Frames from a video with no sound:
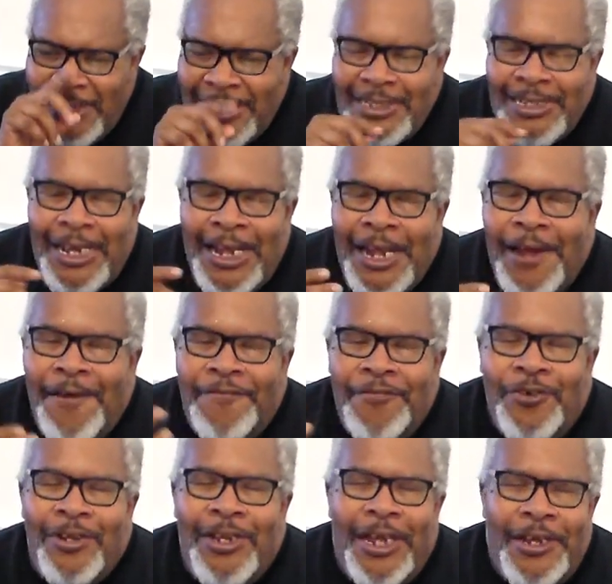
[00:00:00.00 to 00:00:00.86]
in the
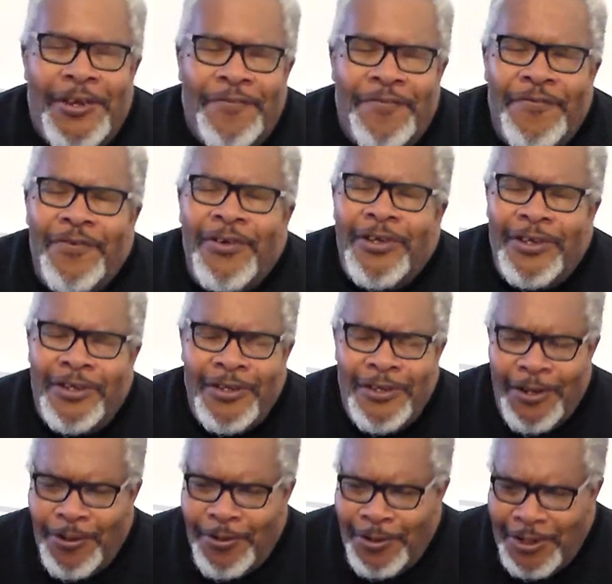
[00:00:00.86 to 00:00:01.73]
afterlife,
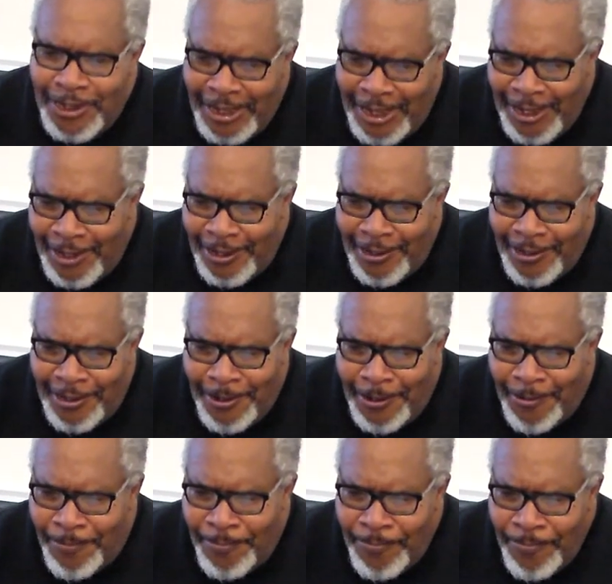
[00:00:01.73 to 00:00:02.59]
you know,
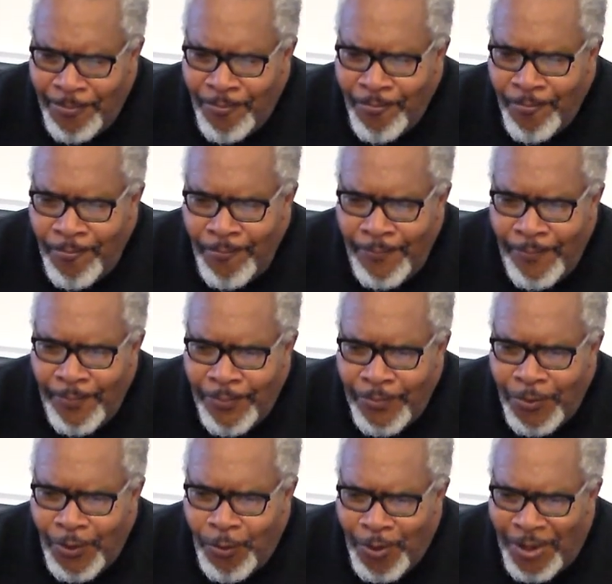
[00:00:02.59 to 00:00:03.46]
and
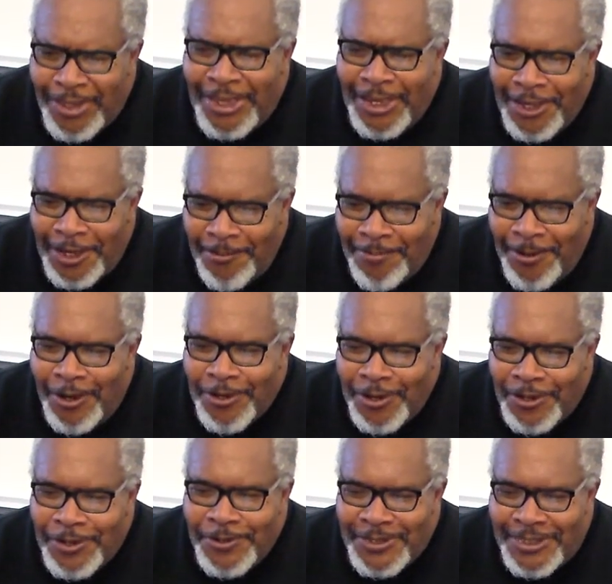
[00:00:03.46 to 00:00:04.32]
one thing
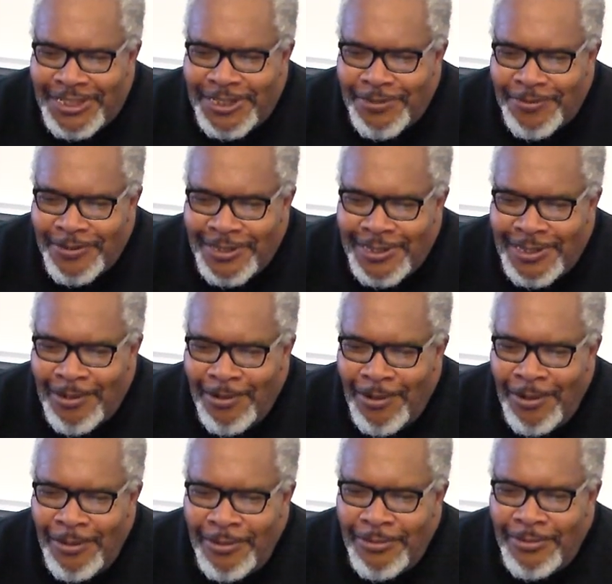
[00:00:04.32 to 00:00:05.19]
about her though, she was,
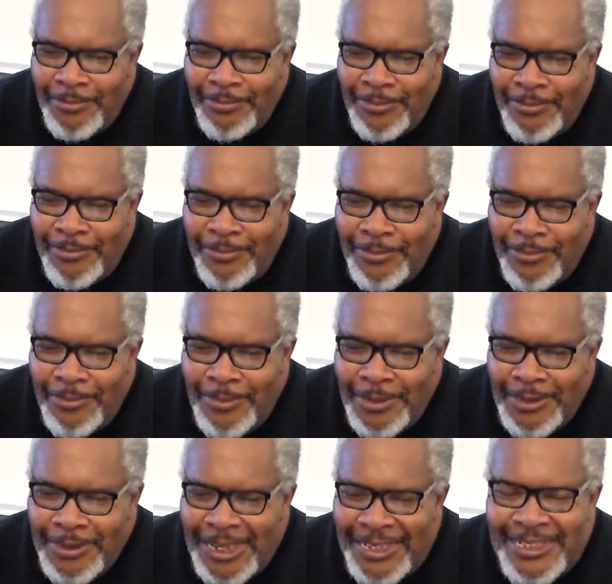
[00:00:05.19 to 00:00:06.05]

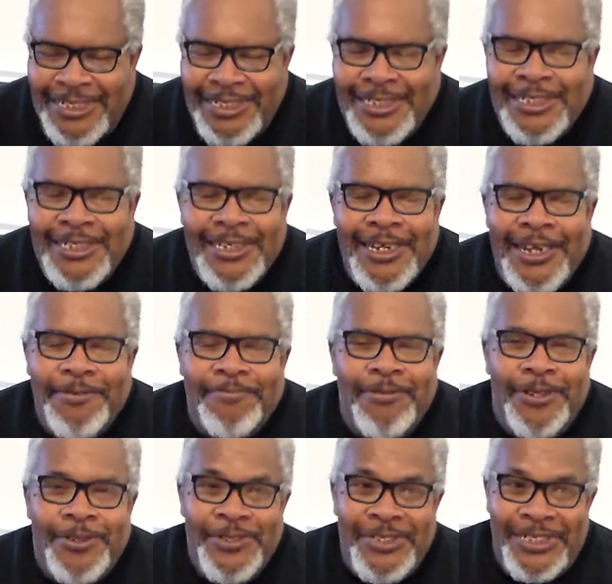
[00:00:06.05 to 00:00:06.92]
like, she didn't
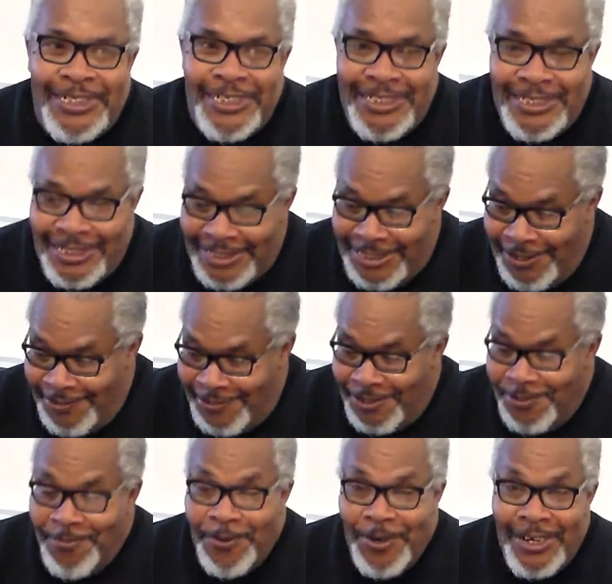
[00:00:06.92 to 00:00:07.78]
like blue jeans and
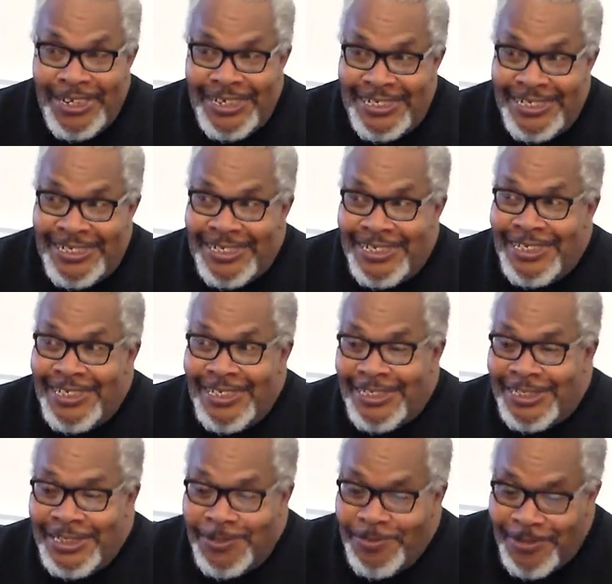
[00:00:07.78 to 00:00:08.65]
stuff, so I'm wearing these
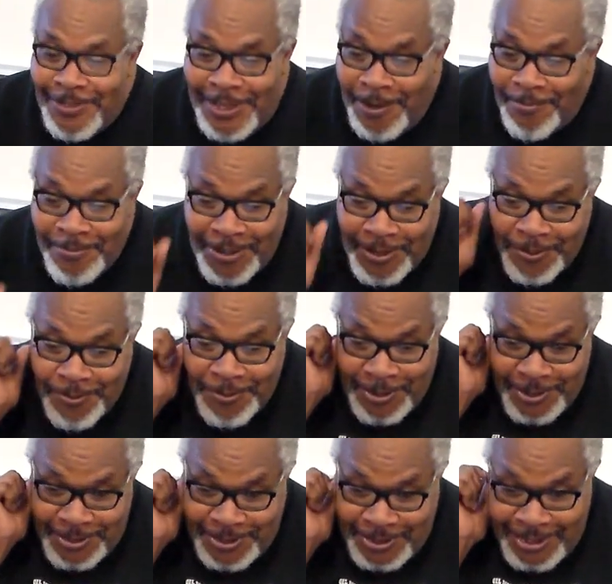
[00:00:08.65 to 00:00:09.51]
jeans, she would not be
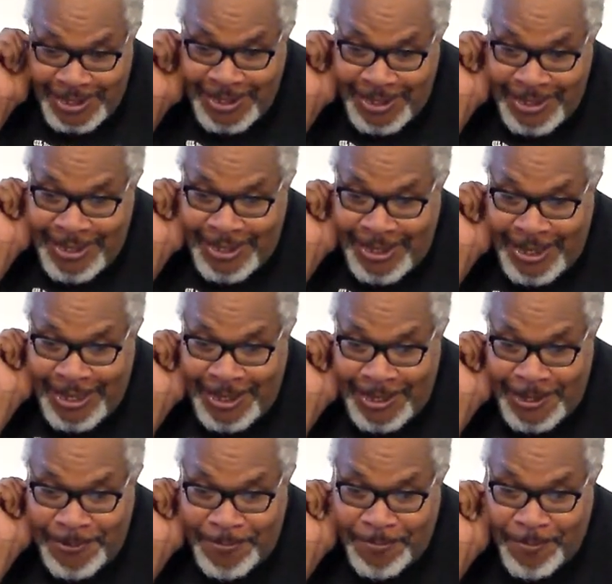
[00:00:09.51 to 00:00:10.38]
thrilled.
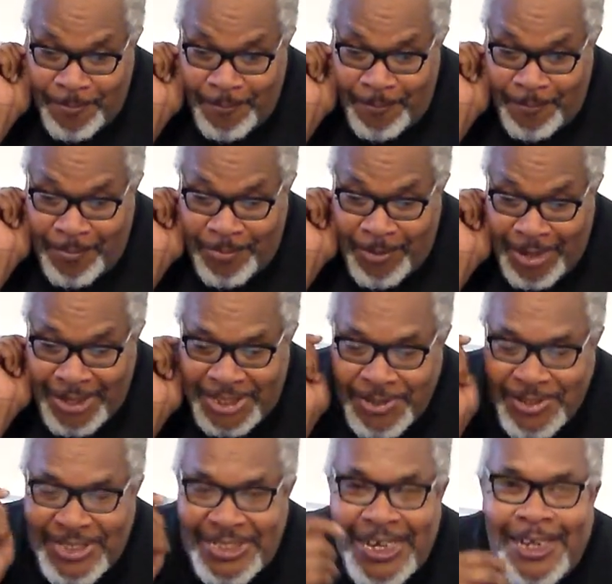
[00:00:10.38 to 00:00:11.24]
And
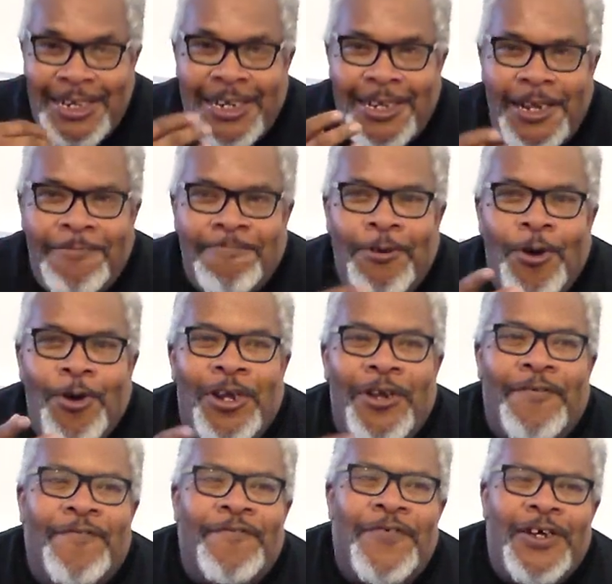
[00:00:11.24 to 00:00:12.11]
so it's kind of like
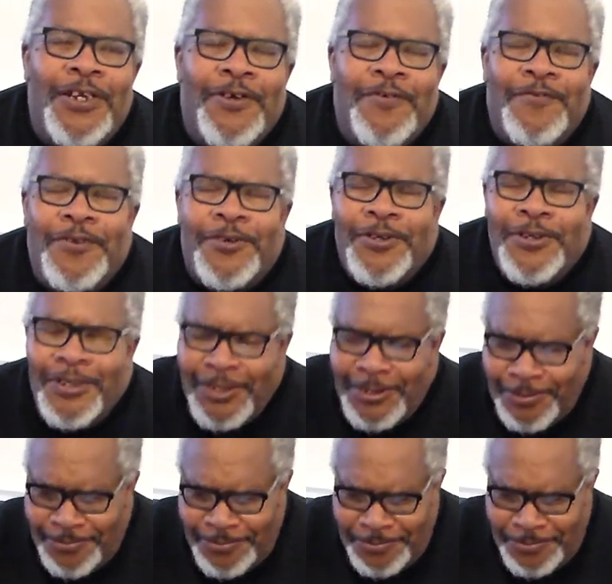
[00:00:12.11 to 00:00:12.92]
poking fun of her,